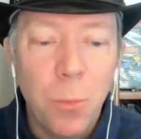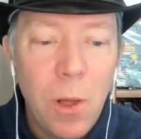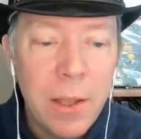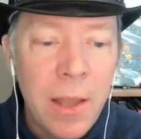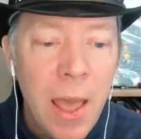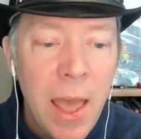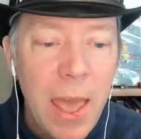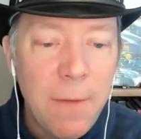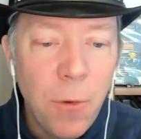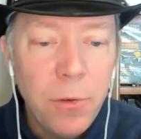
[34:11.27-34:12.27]
One,
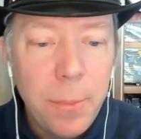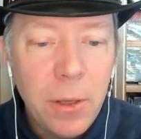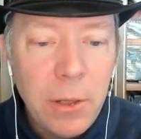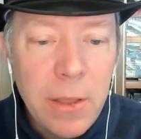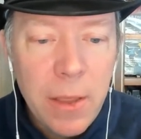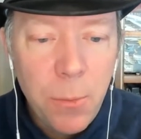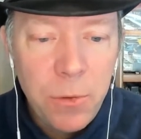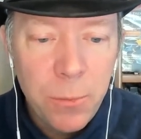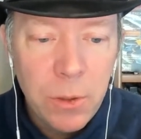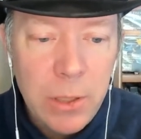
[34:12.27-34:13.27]
a vulnerability that
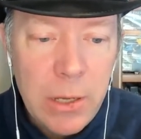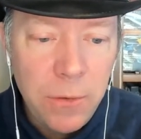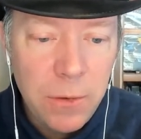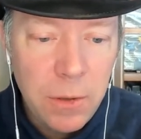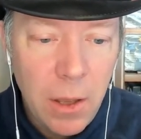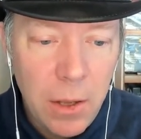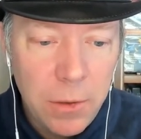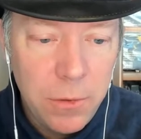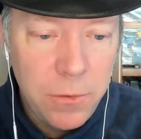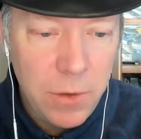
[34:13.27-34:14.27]
was released
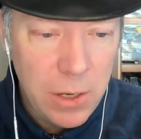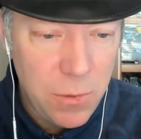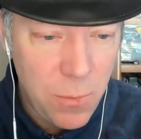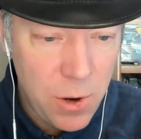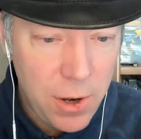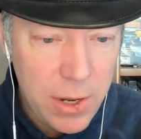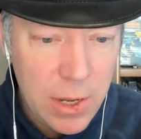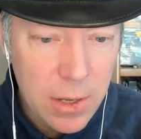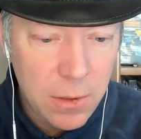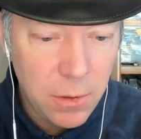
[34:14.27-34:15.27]
on
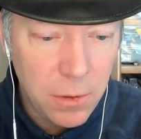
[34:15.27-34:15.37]
January,